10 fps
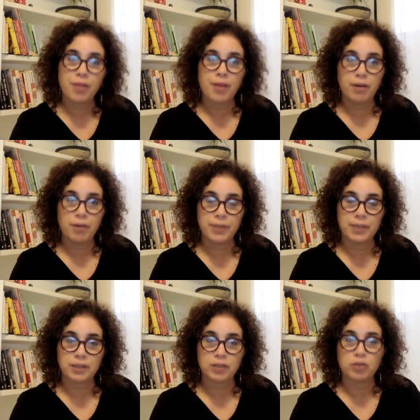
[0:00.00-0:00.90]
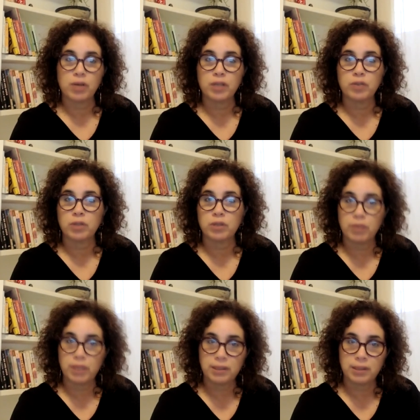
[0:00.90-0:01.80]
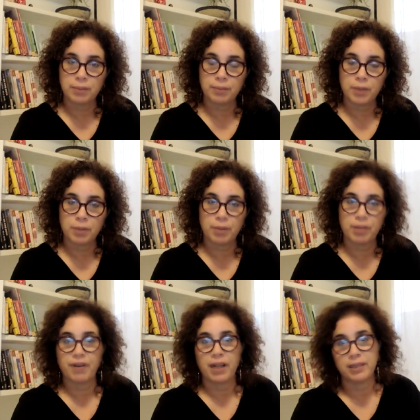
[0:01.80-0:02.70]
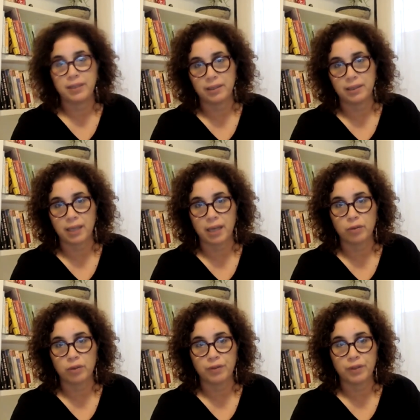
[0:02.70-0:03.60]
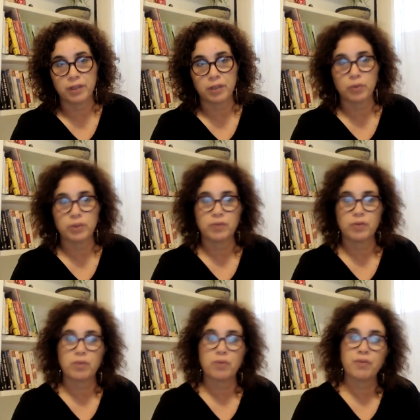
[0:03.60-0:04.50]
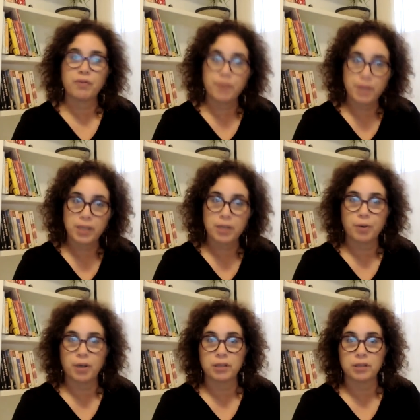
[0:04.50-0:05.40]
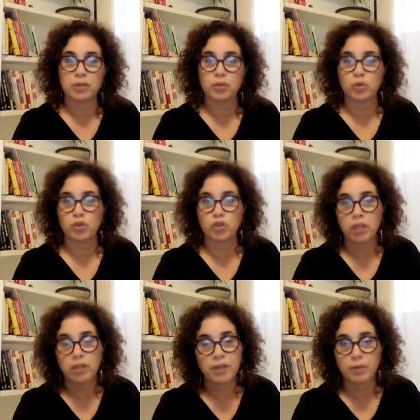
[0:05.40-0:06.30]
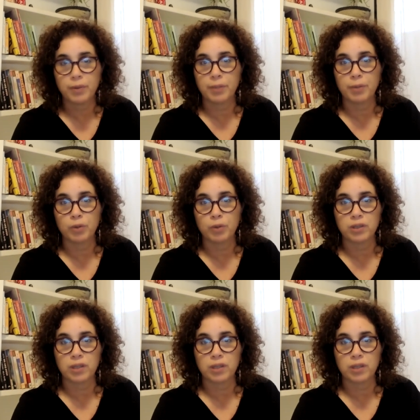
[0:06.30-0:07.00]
therapists can try to address them by validating how difficult it was for the revealing partner to share vulnerable emotions